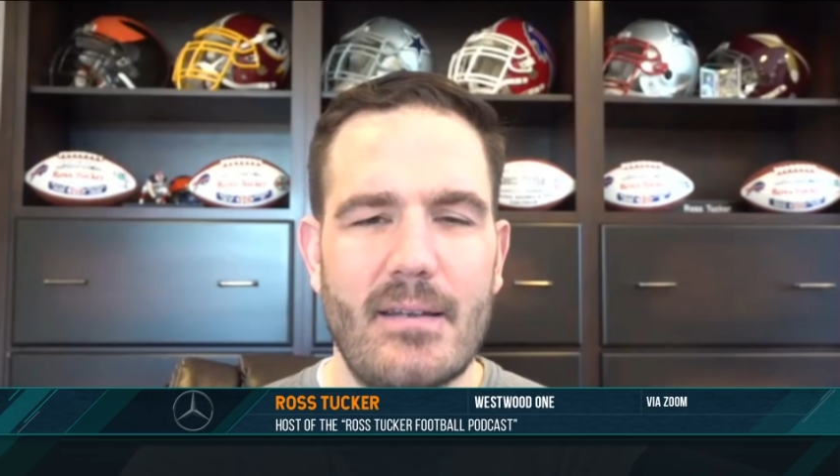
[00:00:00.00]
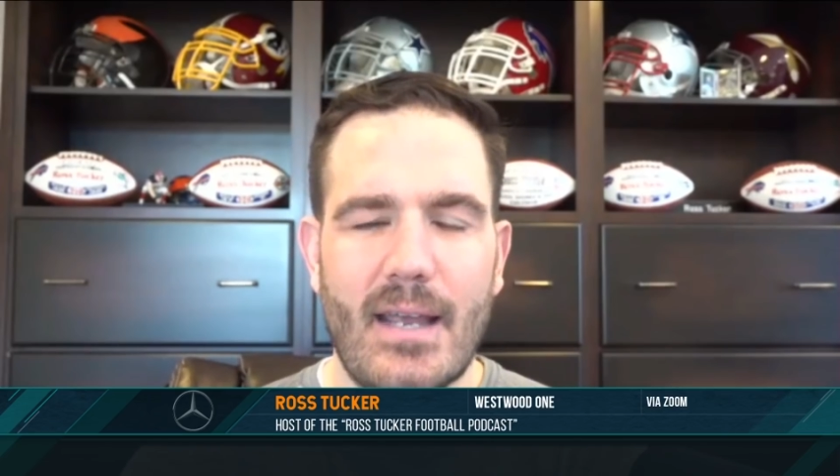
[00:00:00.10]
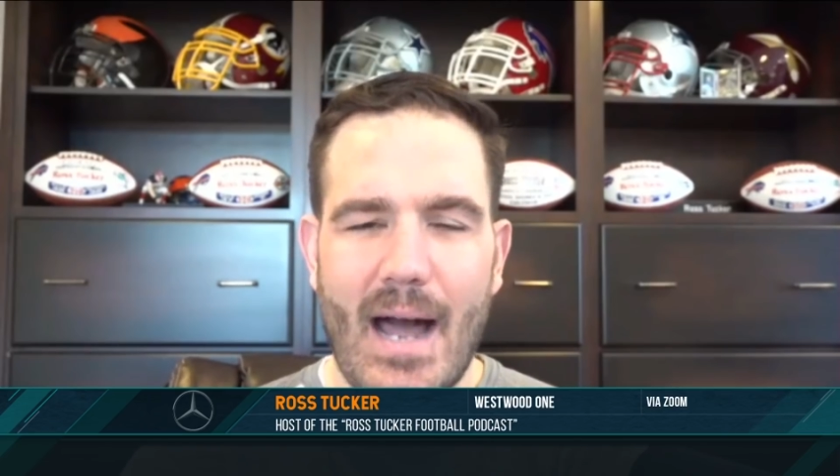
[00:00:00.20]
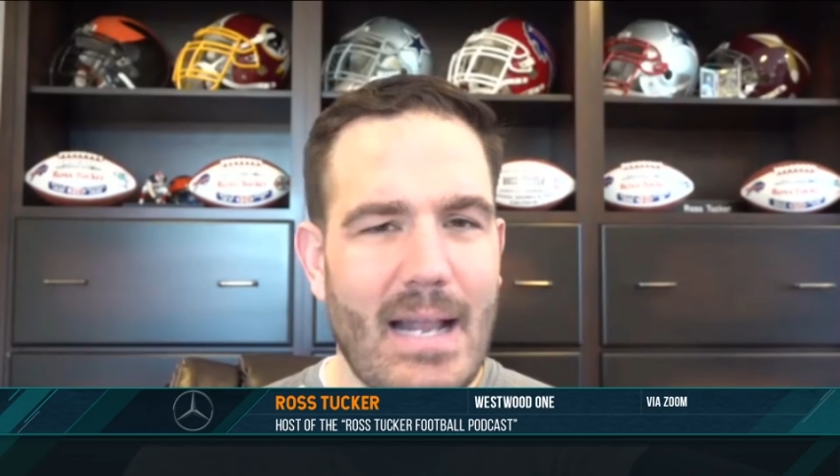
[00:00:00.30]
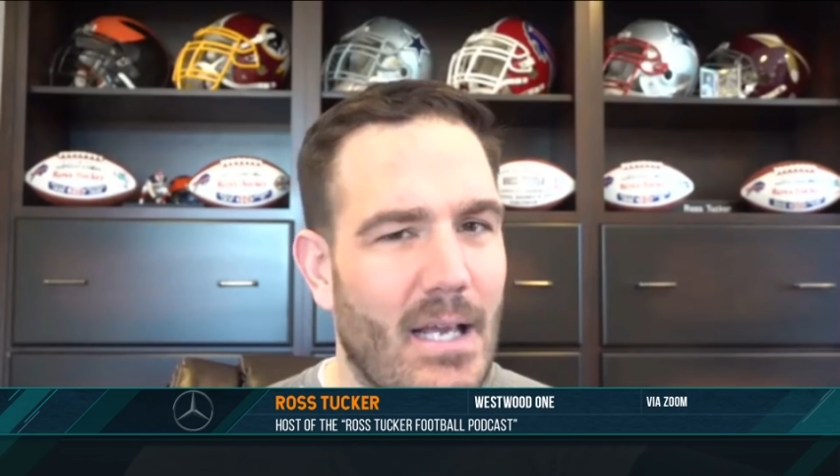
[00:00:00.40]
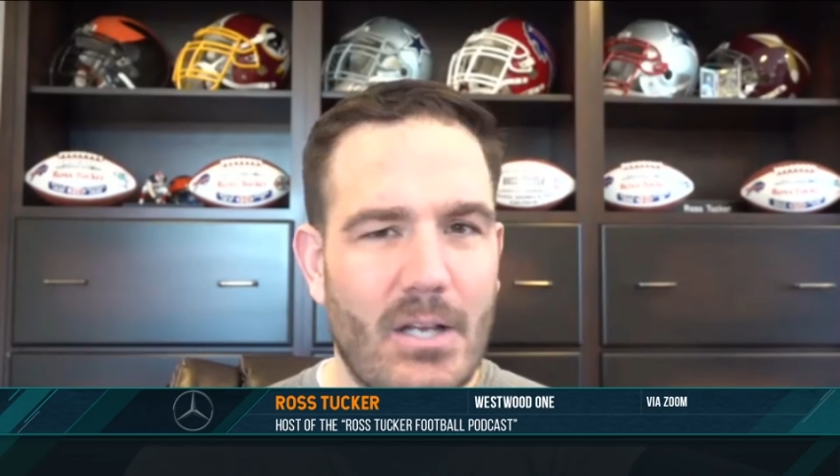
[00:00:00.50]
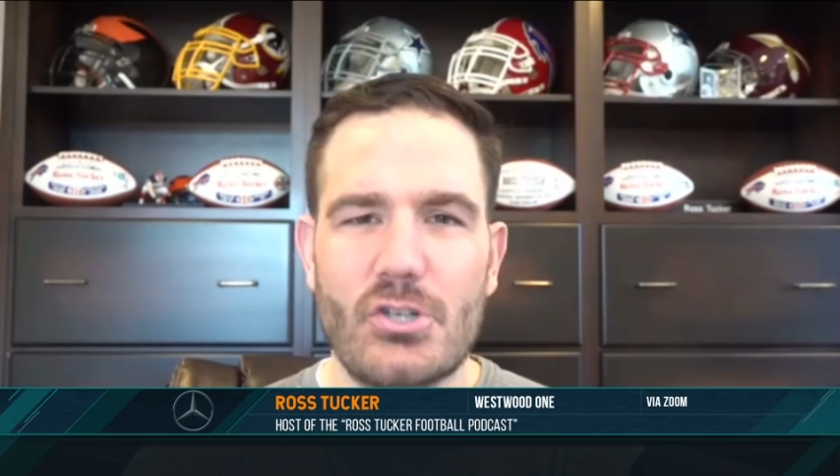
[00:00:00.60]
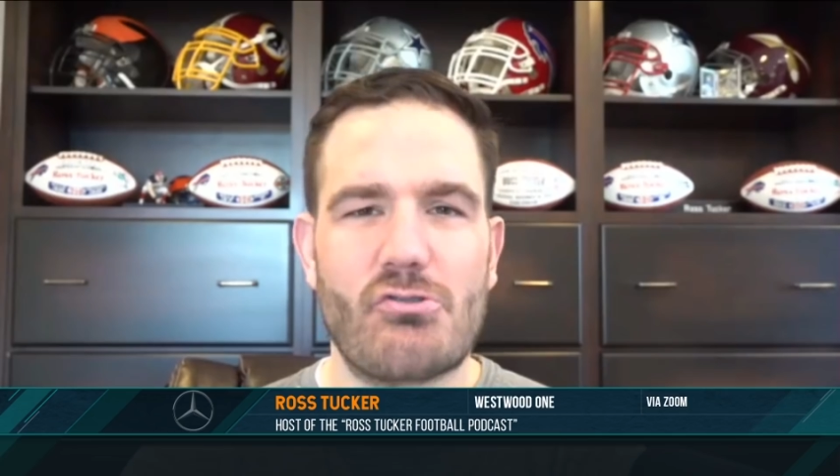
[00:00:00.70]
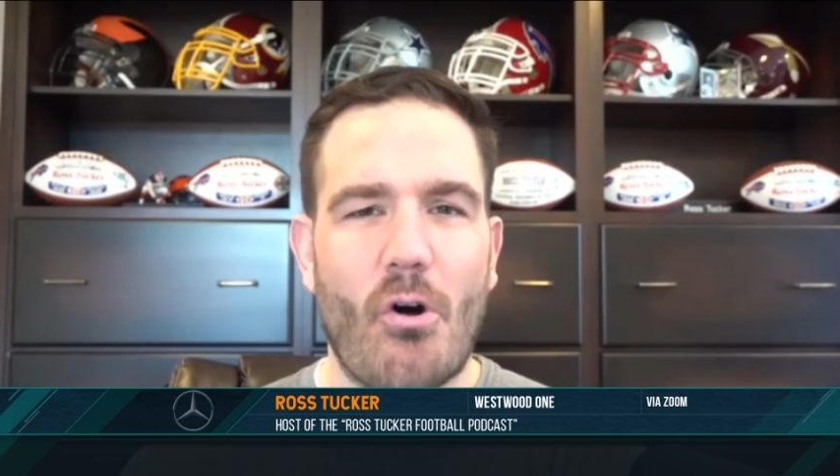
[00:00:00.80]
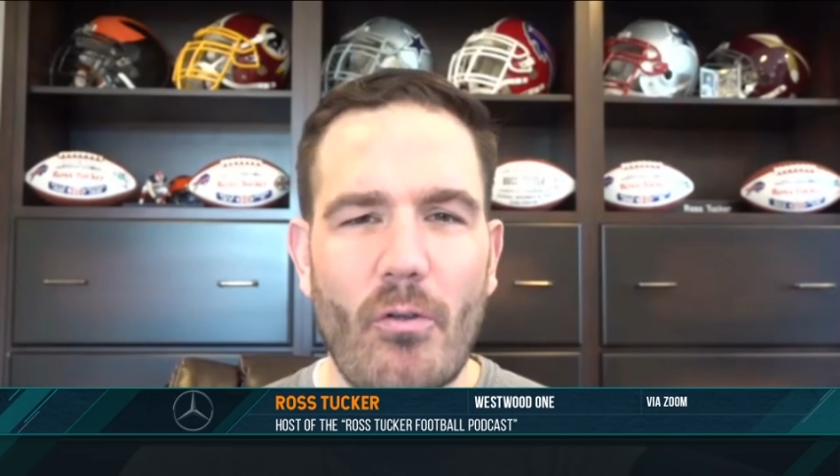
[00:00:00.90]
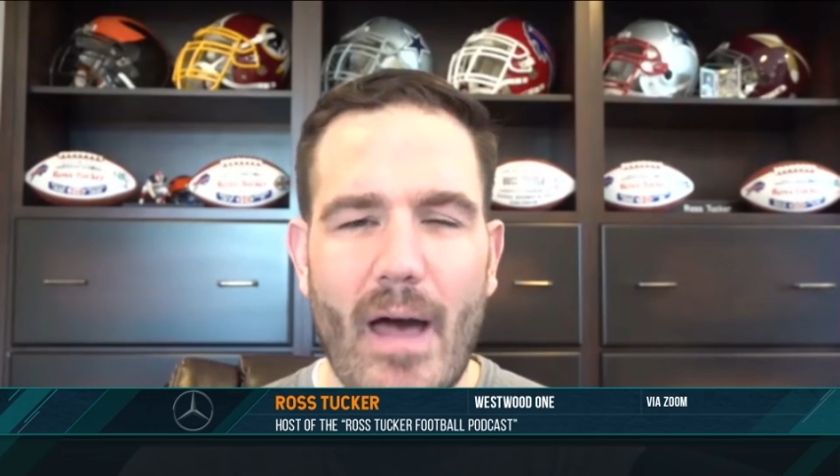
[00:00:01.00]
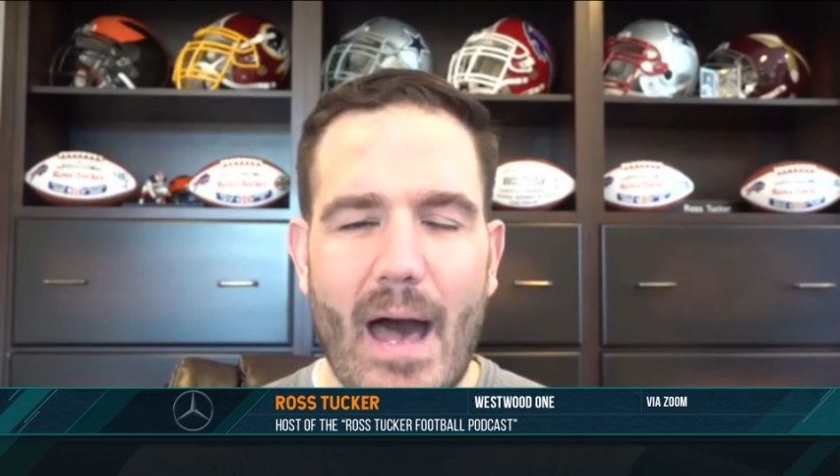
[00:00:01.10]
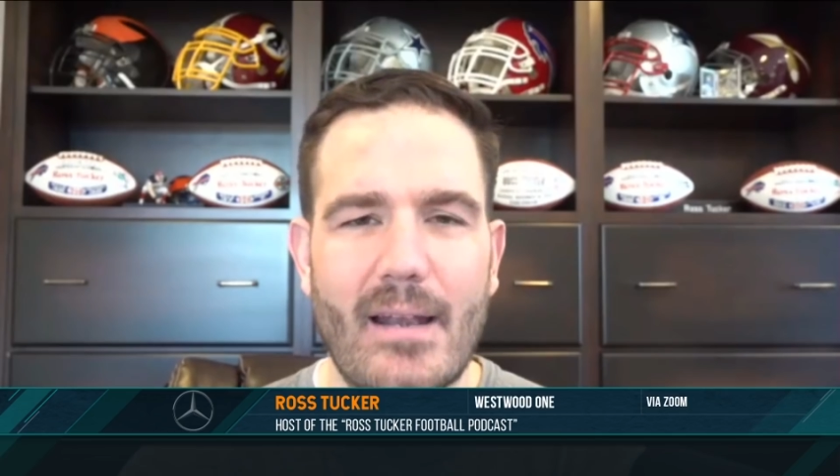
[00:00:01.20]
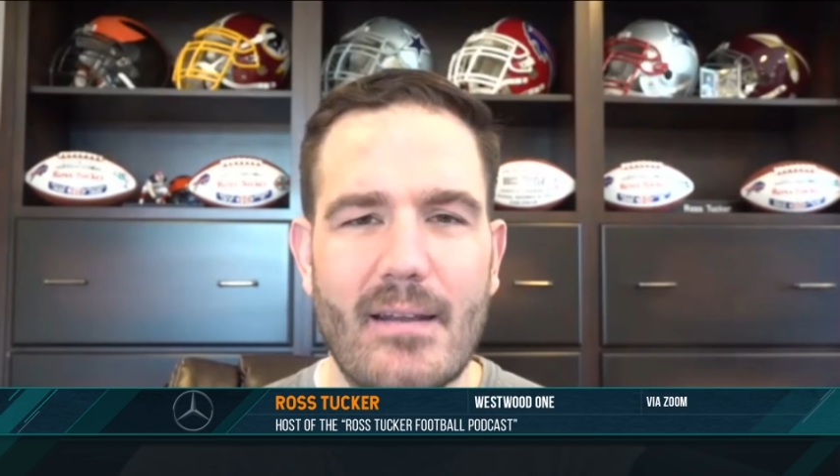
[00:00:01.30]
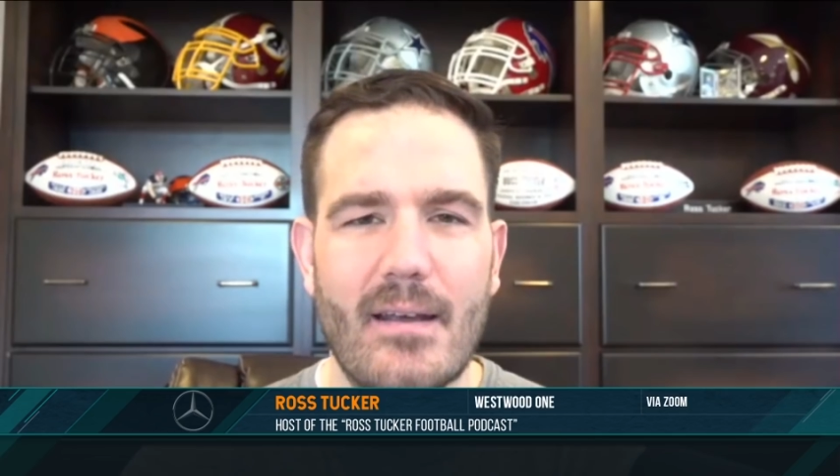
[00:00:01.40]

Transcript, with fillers: You kind of control that.